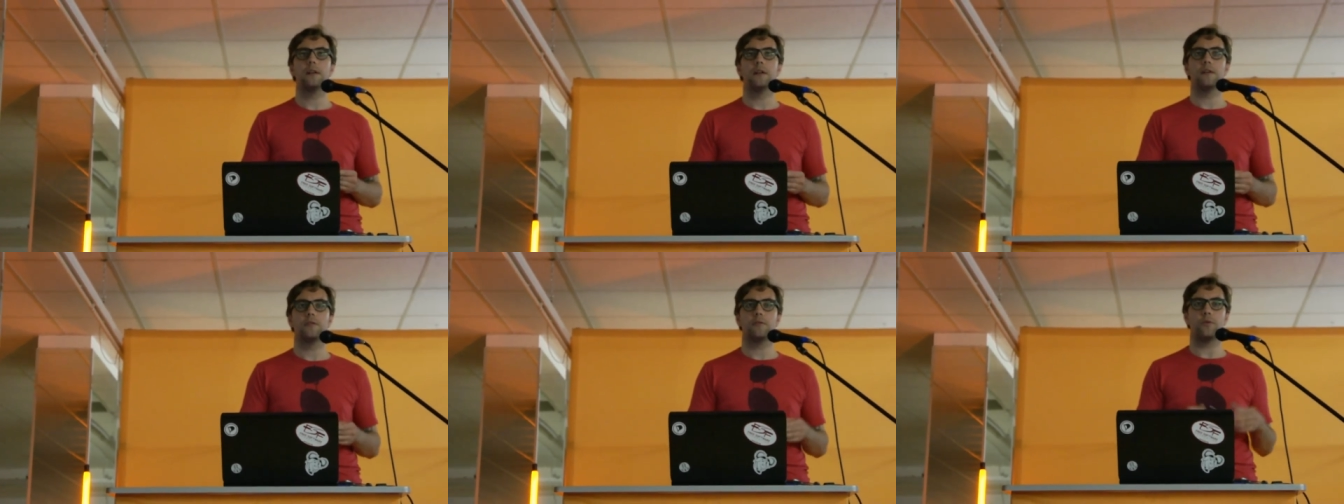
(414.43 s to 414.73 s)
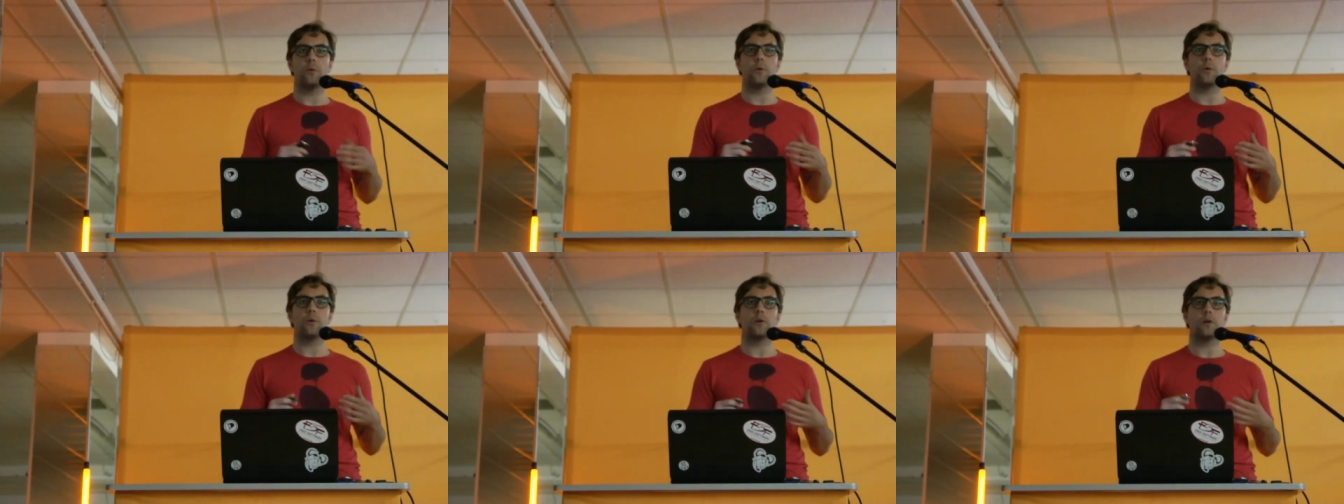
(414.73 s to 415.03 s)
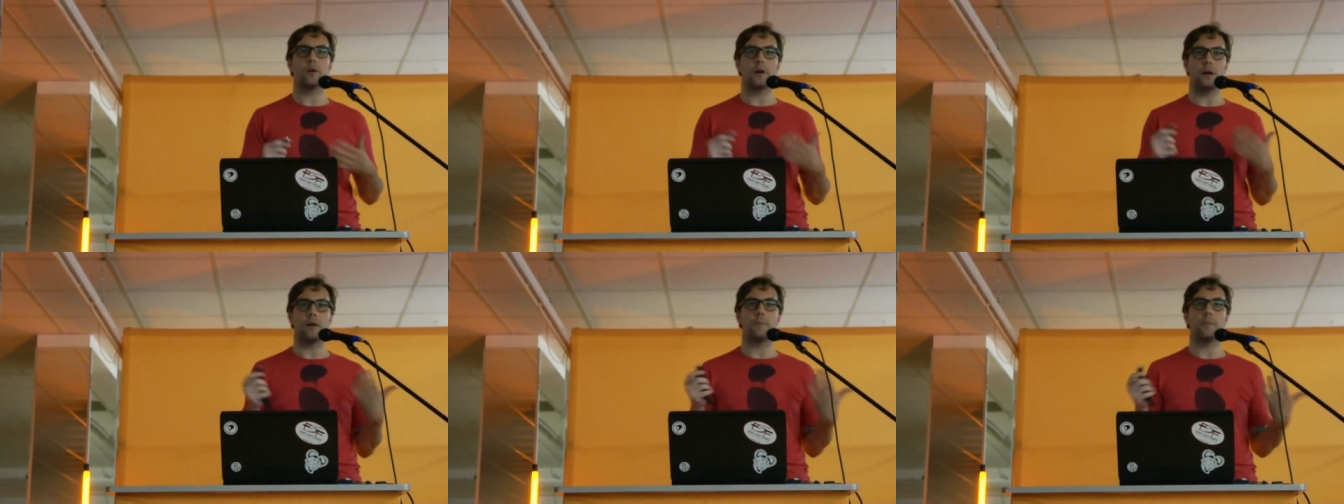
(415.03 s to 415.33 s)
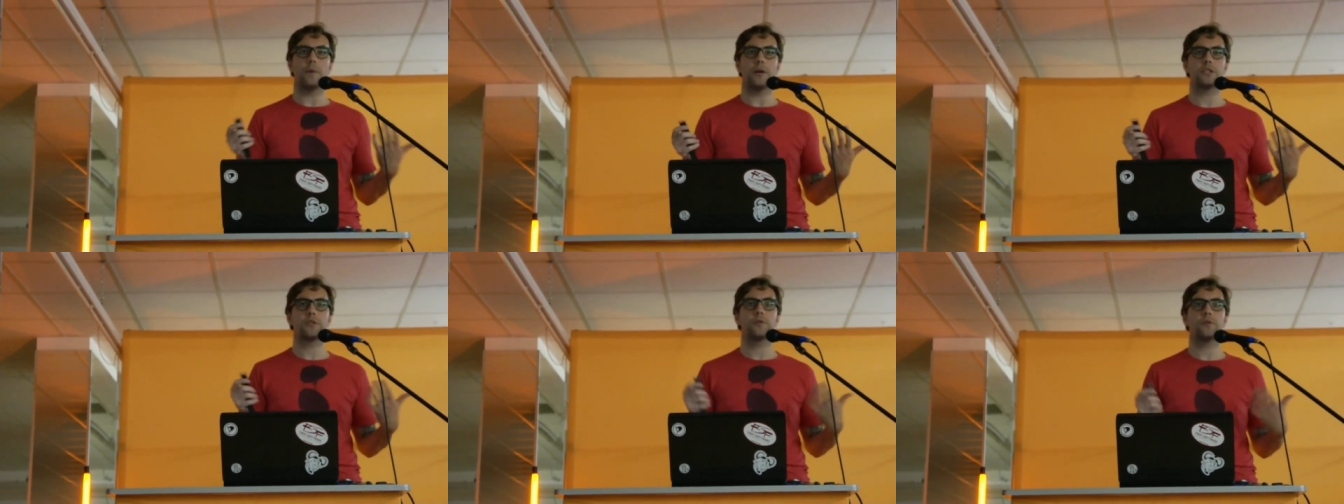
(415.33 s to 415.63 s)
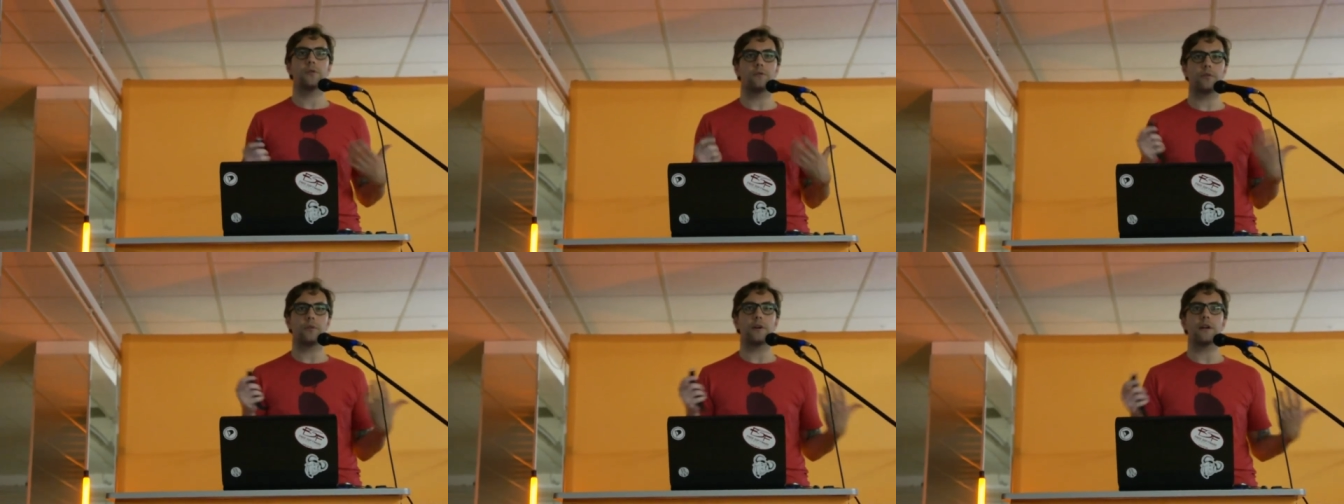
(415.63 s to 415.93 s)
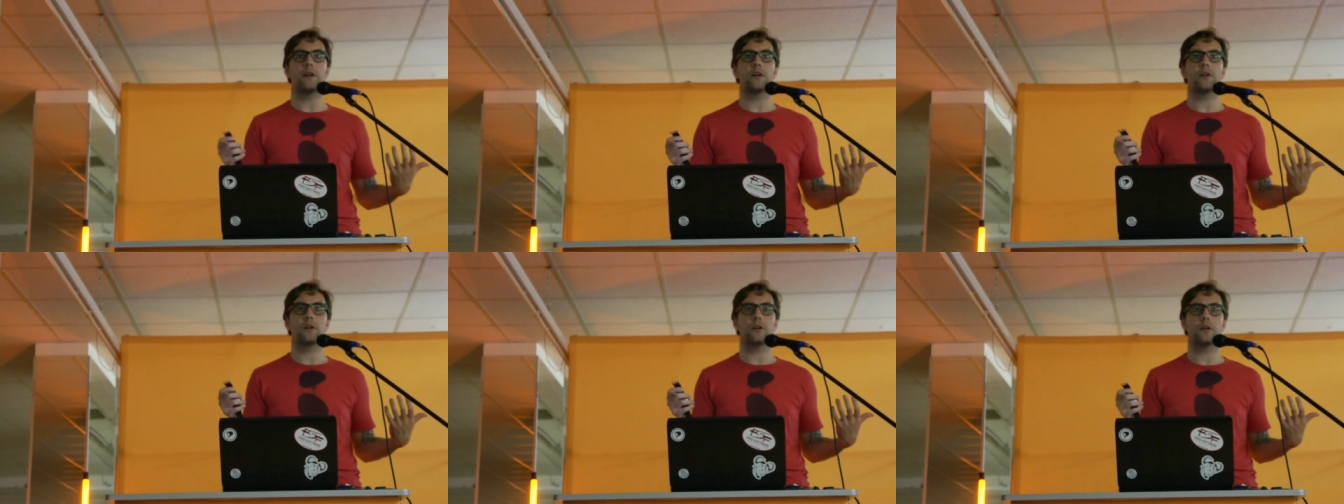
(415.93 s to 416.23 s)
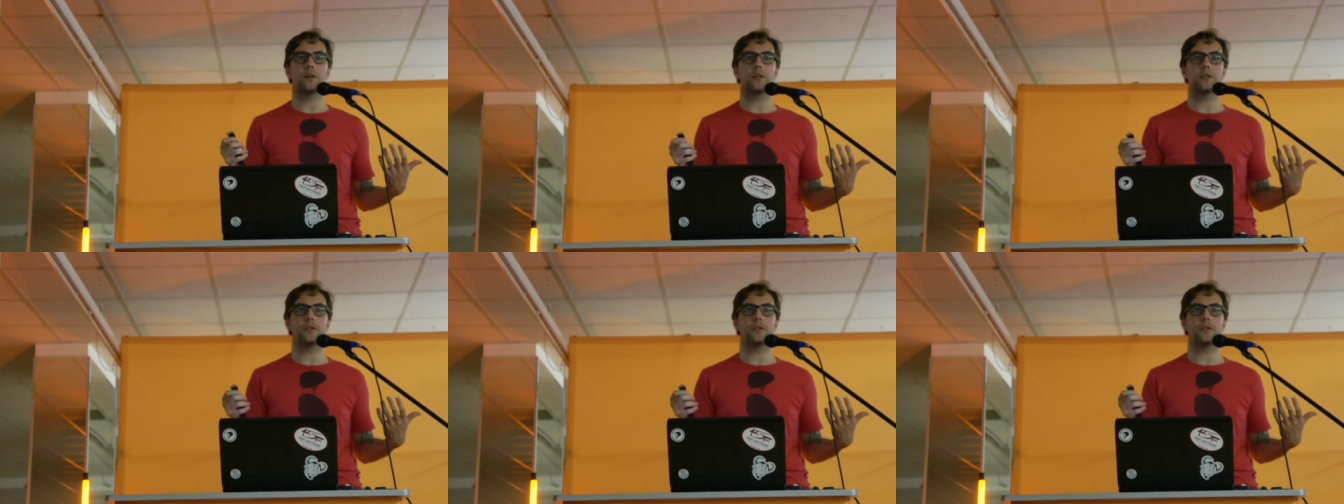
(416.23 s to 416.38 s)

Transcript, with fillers: for a much freer